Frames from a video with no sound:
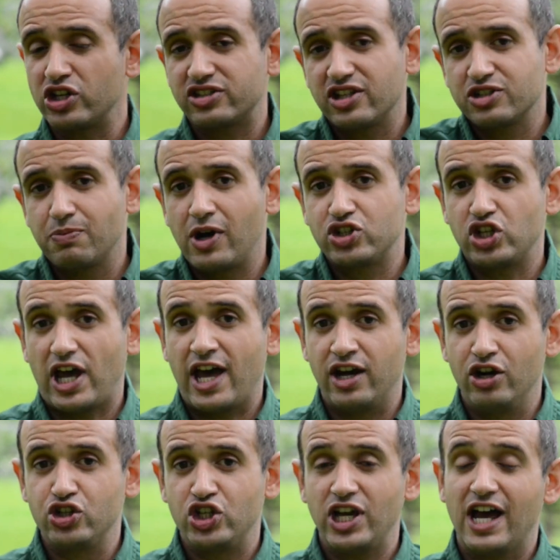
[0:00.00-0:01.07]
as much
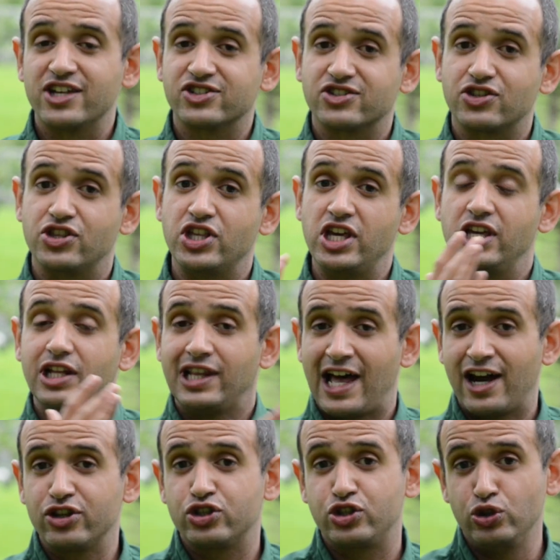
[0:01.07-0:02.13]
energy as the
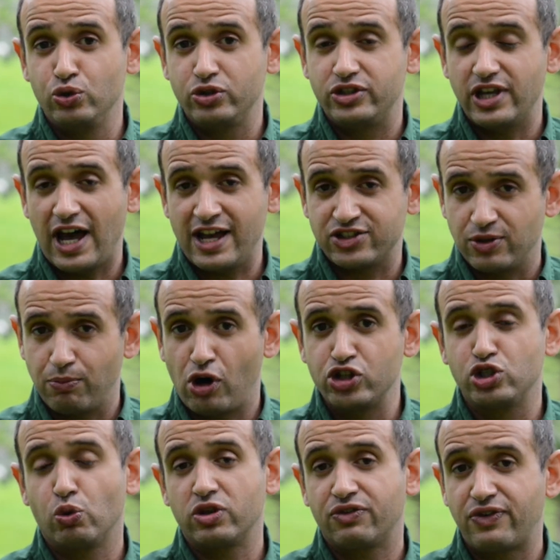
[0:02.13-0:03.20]

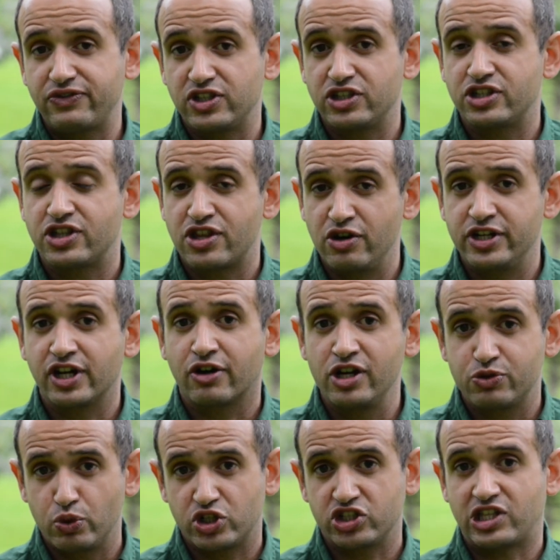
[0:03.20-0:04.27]
module with 53 degrees,
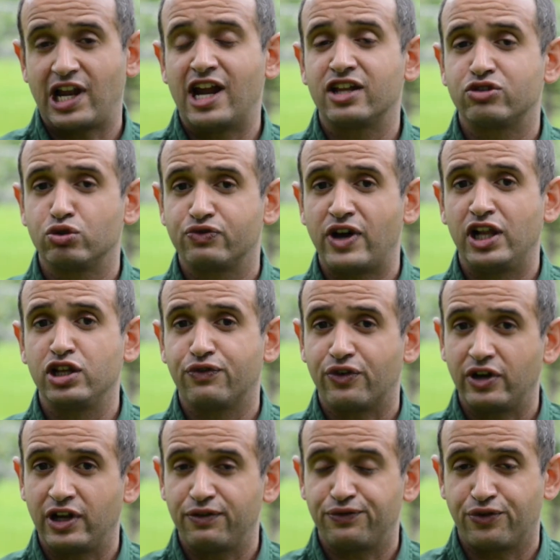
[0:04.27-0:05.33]
which is the latitude value
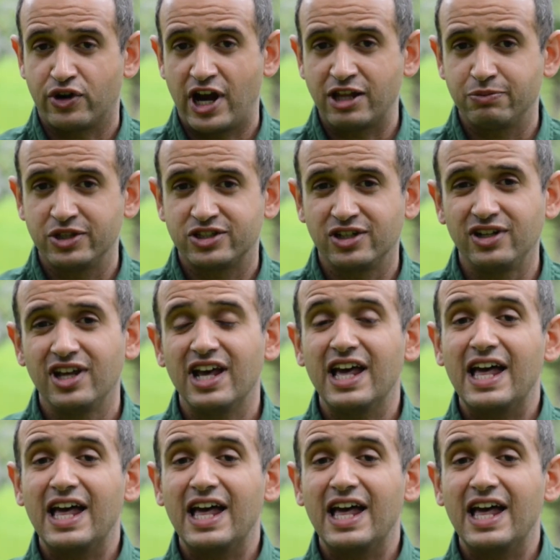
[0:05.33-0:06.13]
for Edmonton.